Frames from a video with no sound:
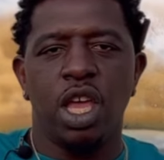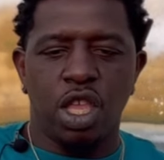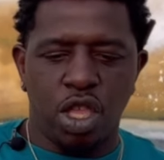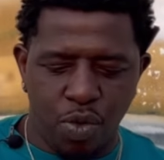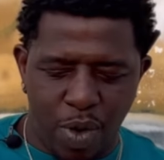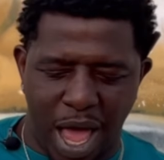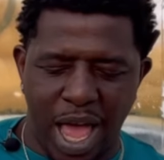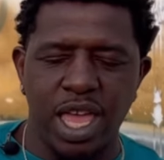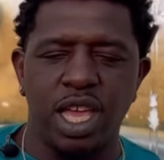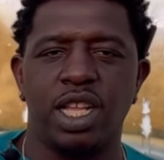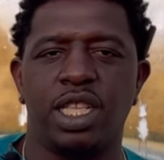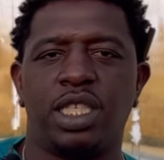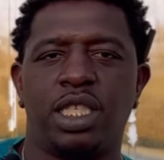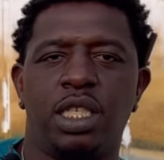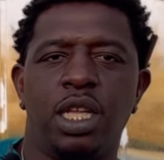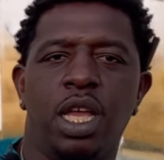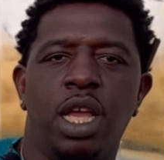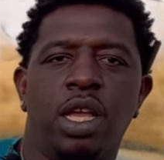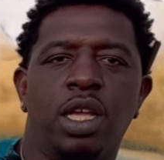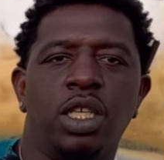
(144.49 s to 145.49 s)
you out here
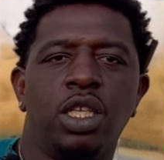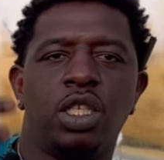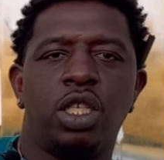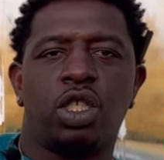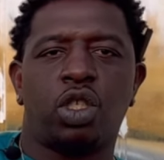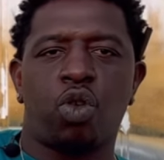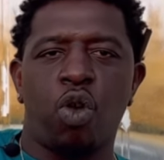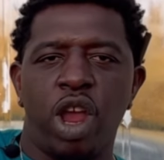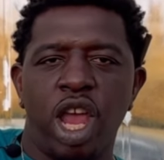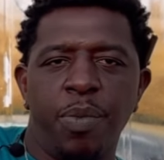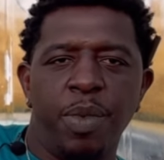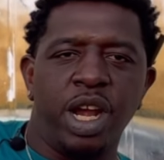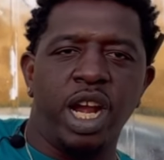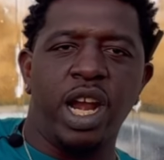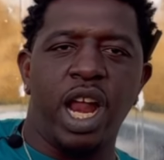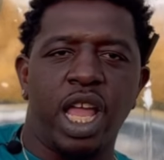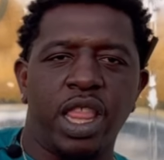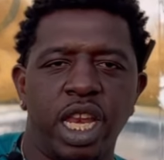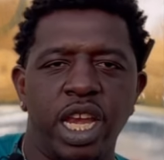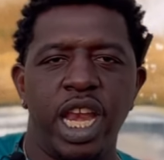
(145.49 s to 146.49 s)
screaming
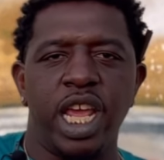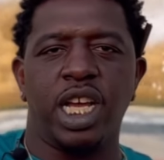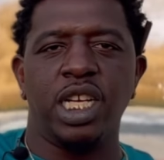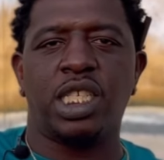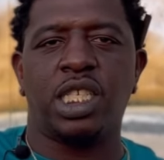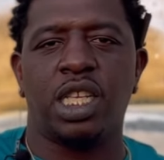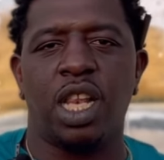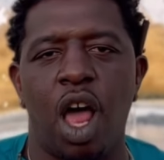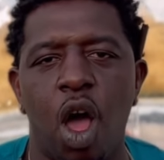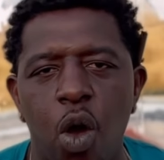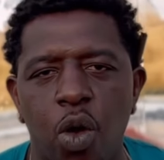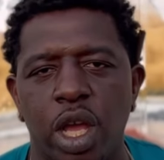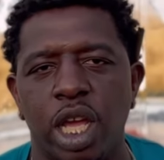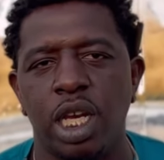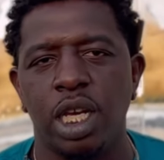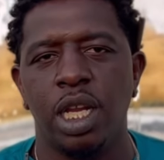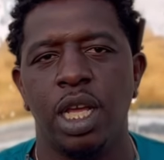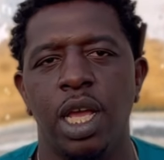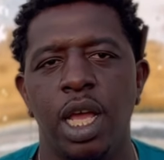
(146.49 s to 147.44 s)
another nigga slogan,